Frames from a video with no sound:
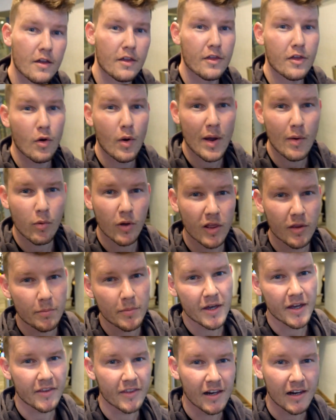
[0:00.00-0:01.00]
Though I will
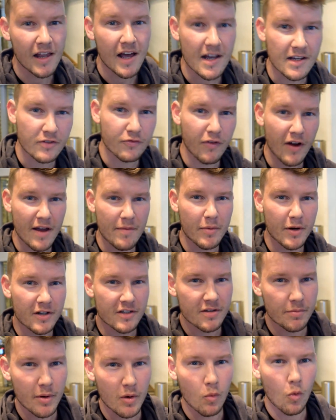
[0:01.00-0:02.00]
admit, in the last 5
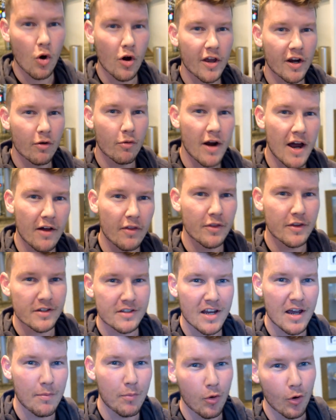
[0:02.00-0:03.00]
minutes I've been walking around
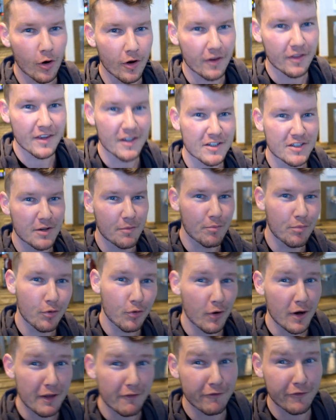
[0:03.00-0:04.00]
this airport, there's some
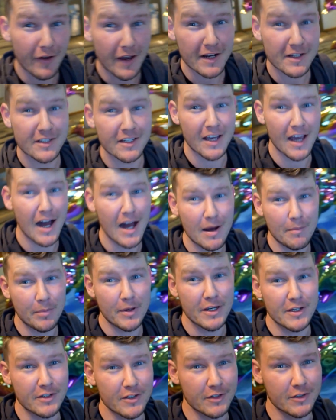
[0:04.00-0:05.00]
pretty fancy art
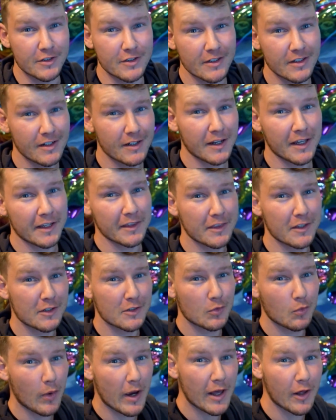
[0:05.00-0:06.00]
pieces, like
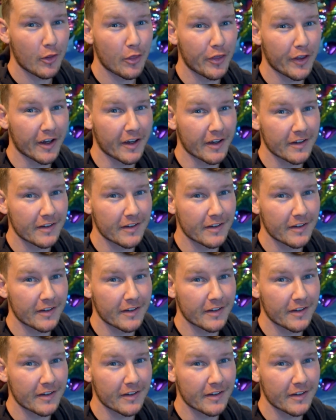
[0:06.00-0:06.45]
this whale thing,